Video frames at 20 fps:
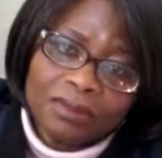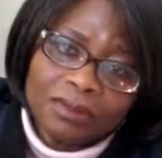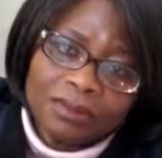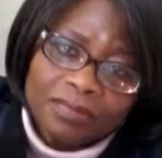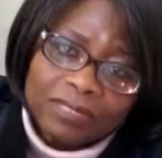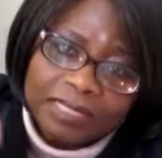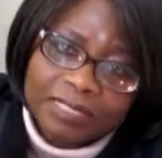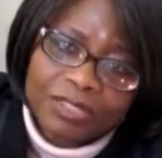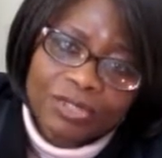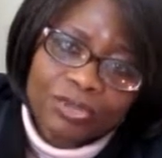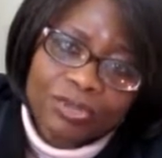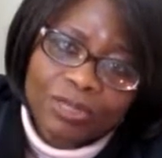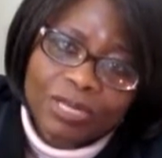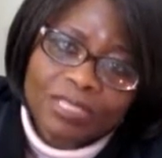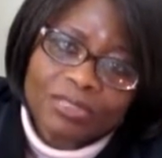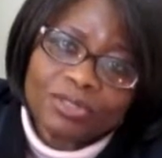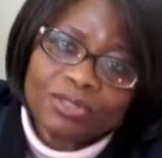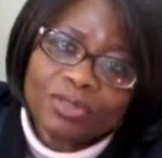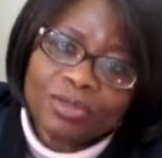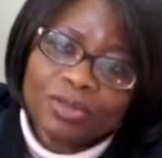sexual
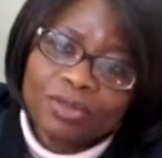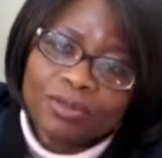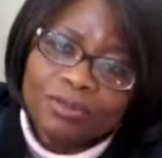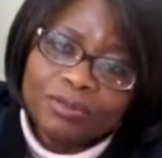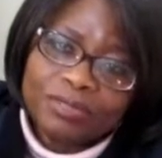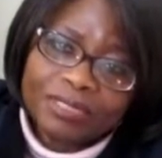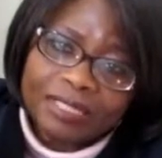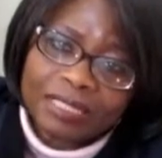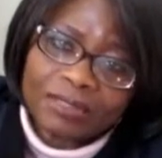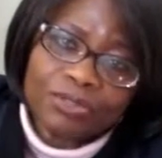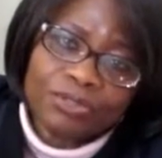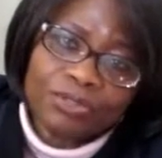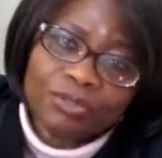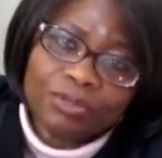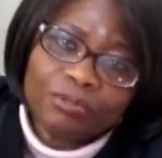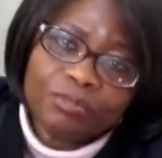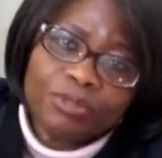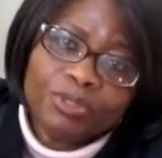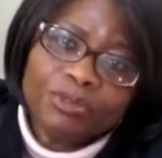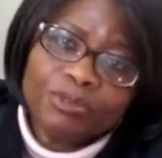assault, sexual
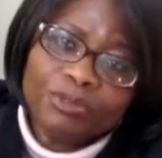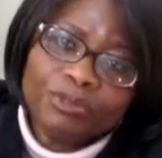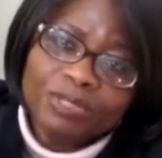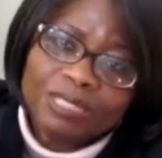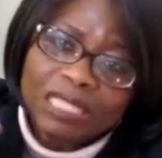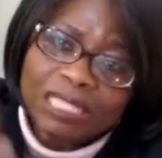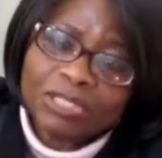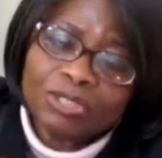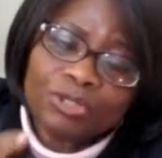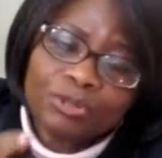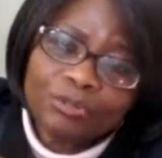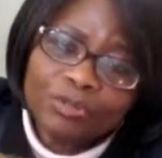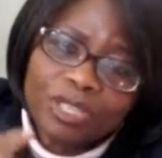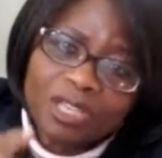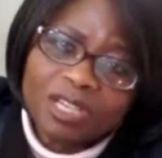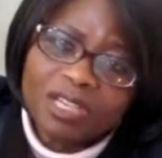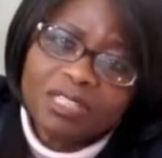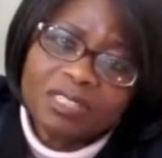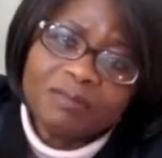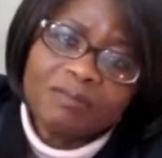abuse, sexual
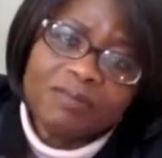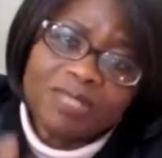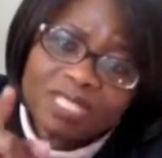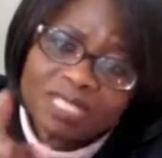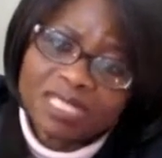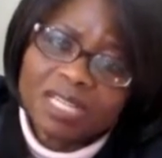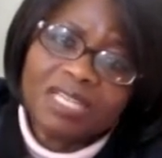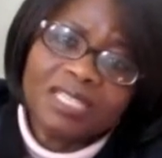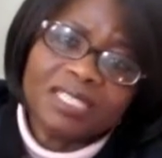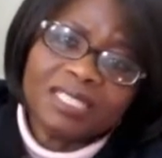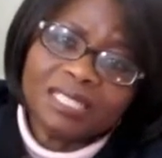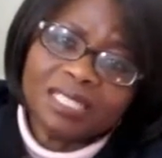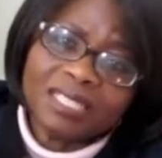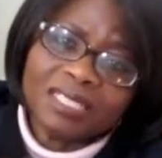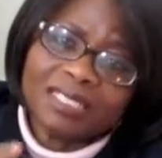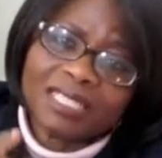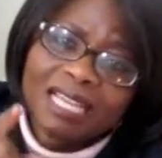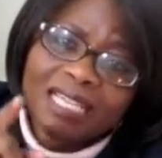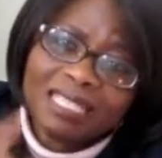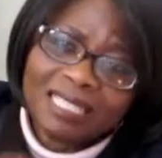
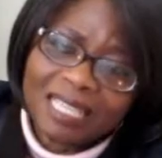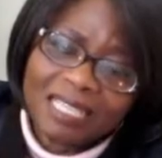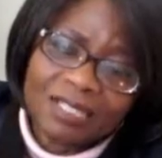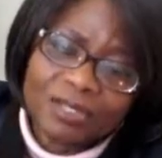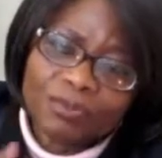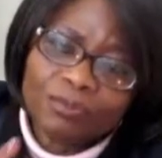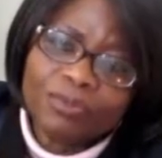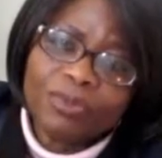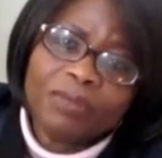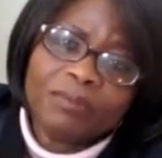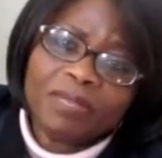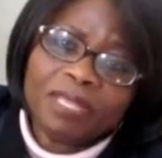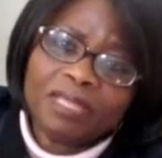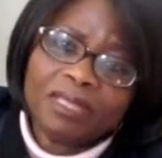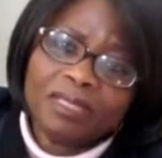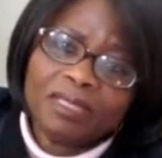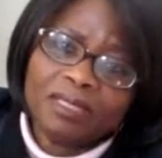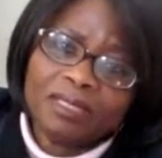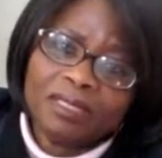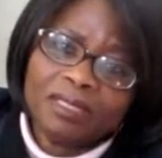misconduct against women
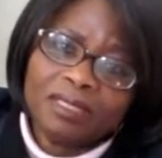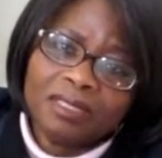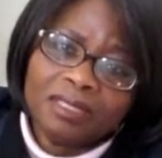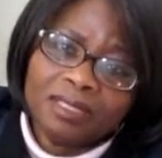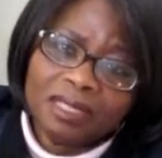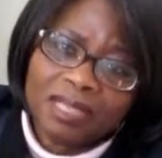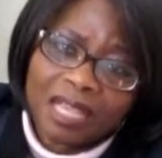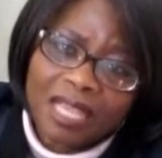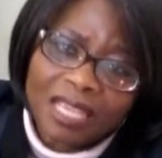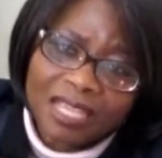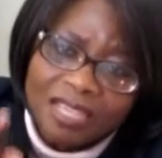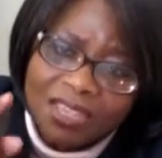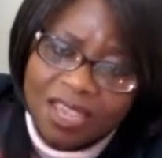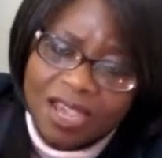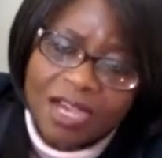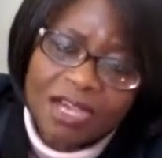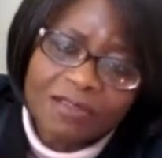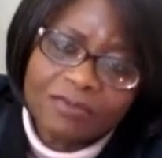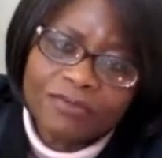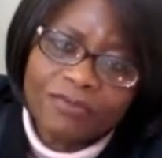and
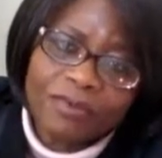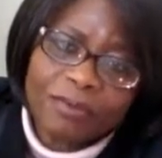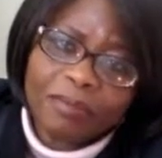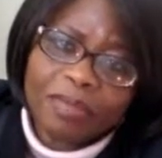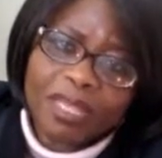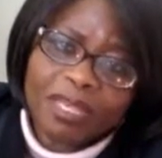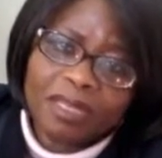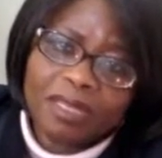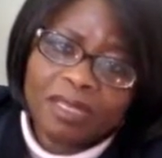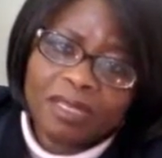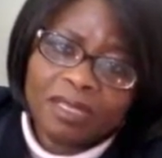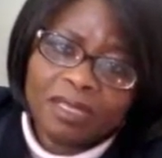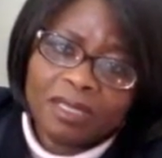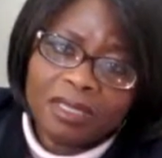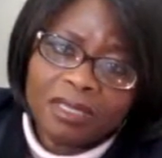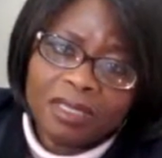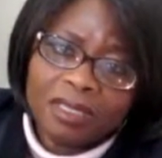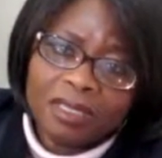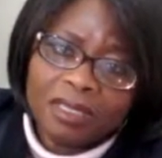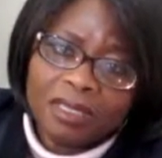young women,
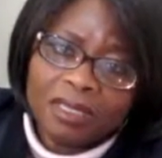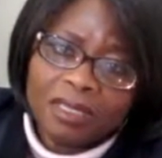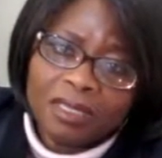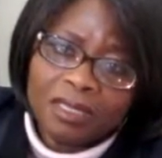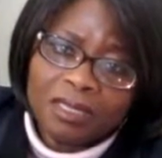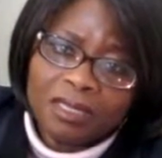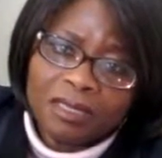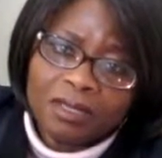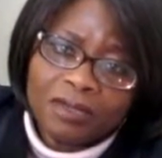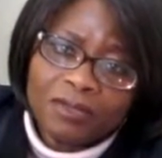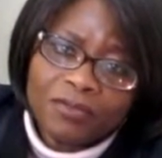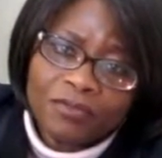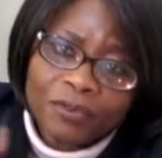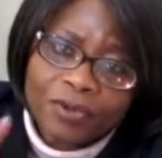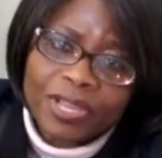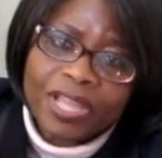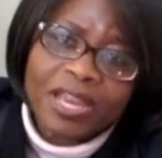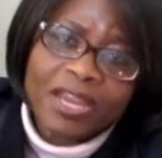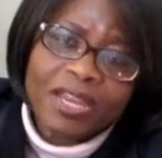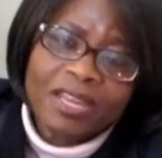
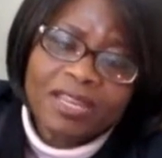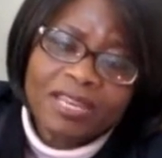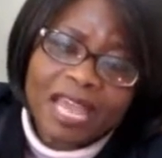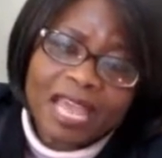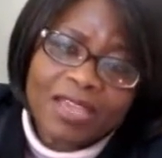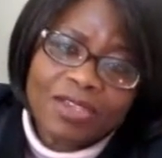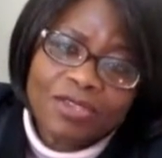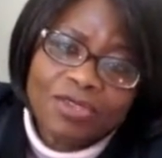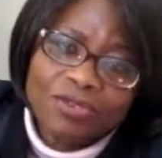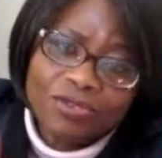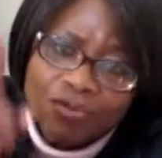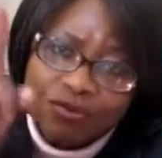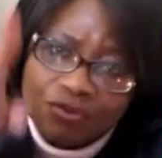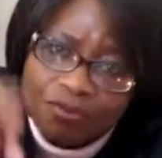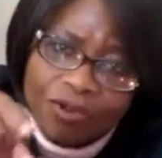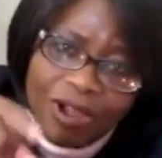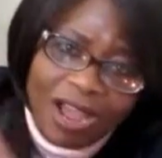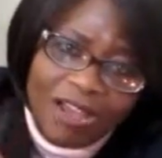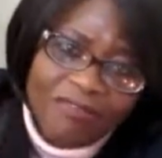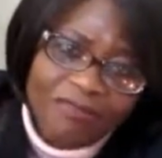forgetting that
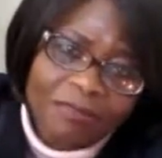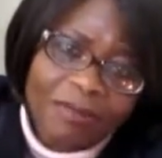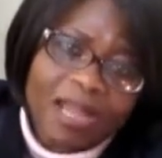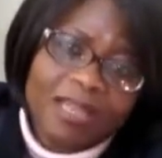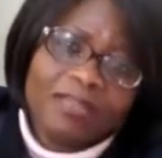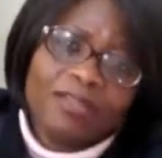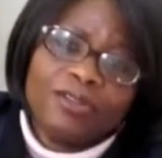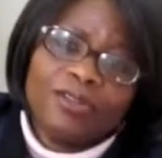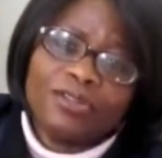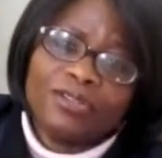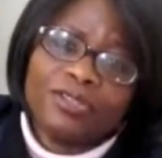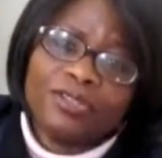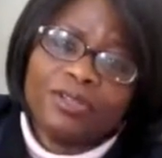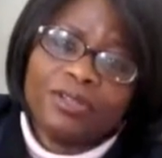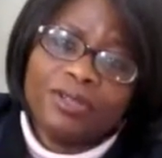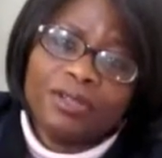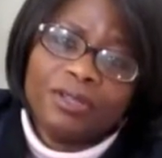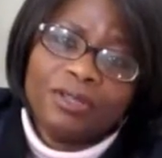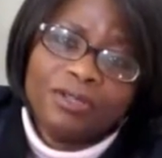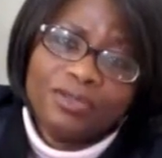you have mothers,
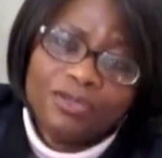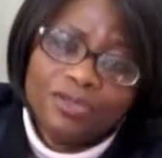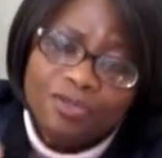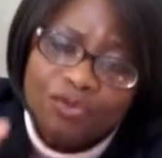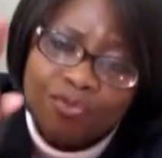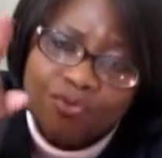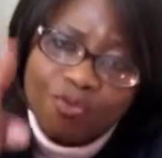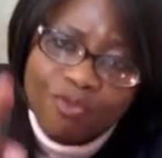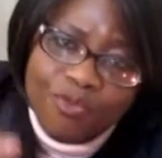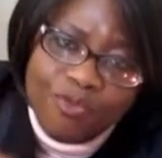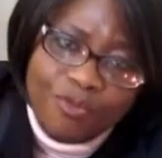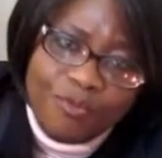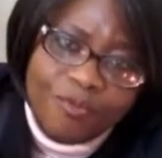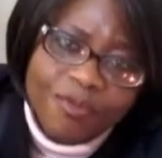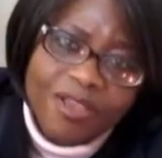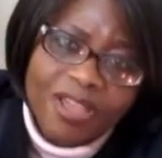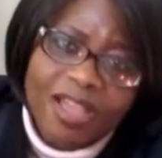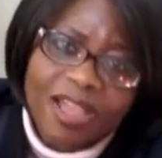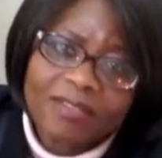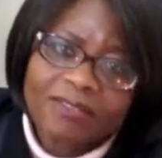
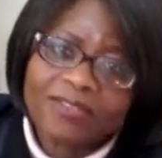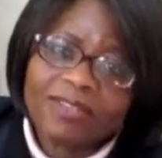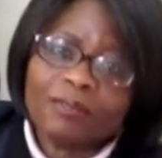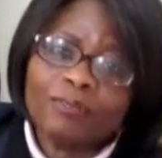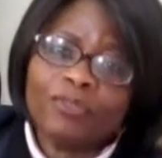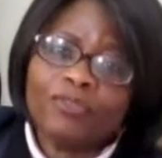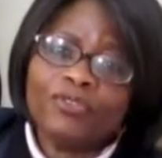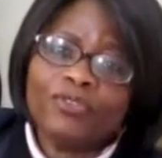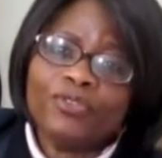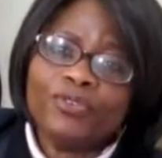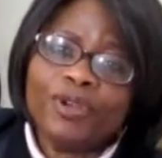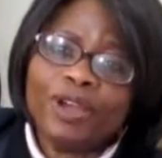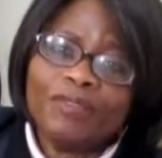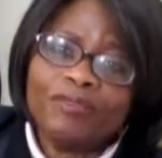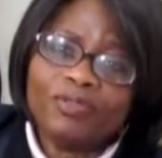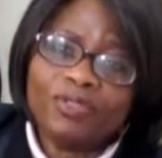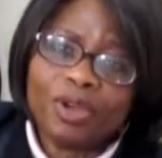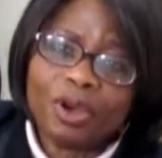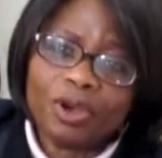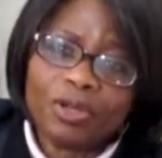some of you
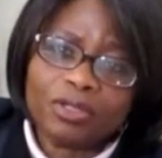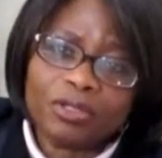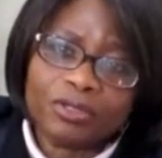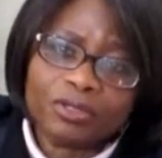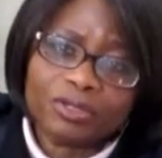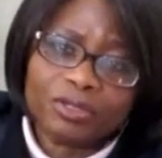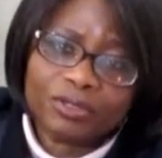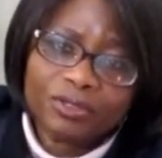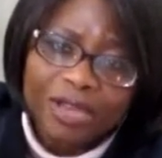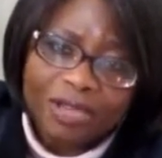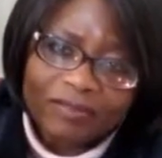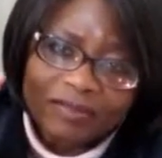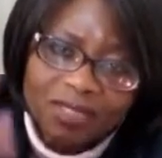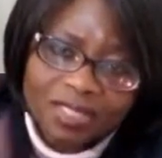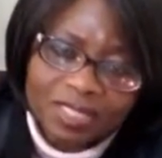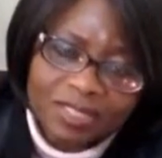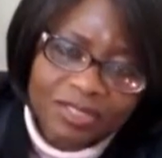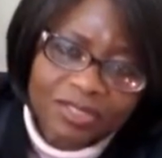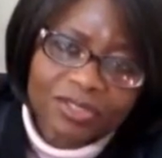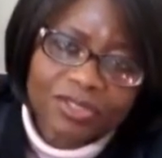have daughters, you have
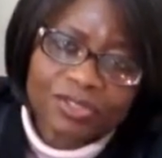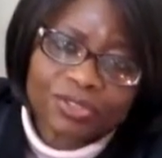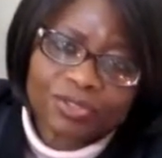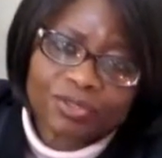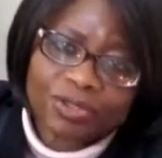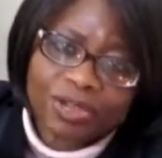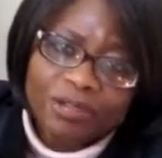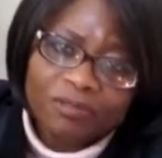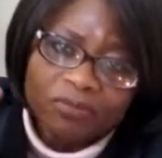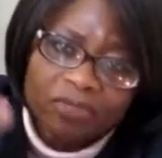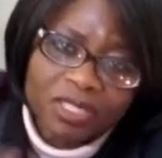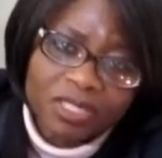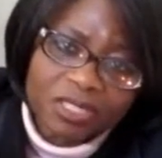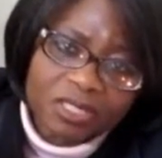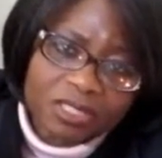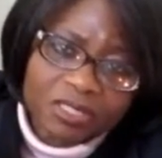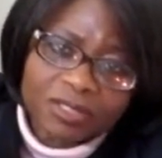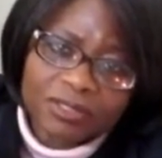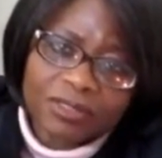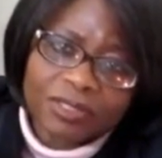sisters, you have
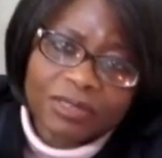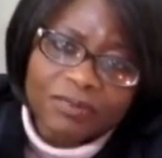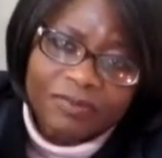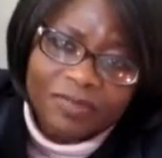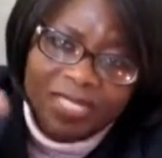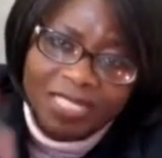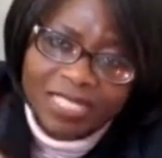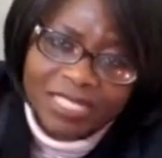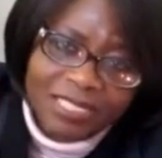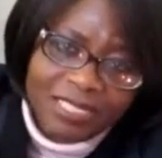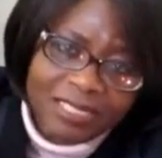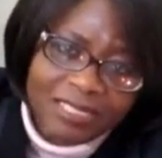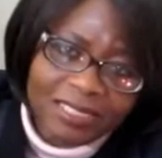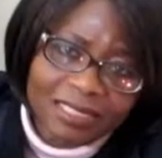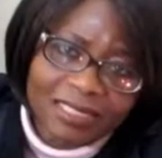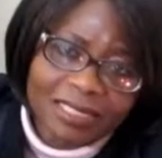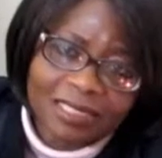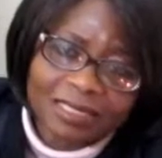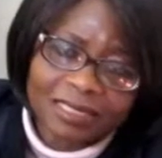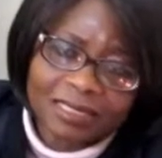aunts, you have nieces.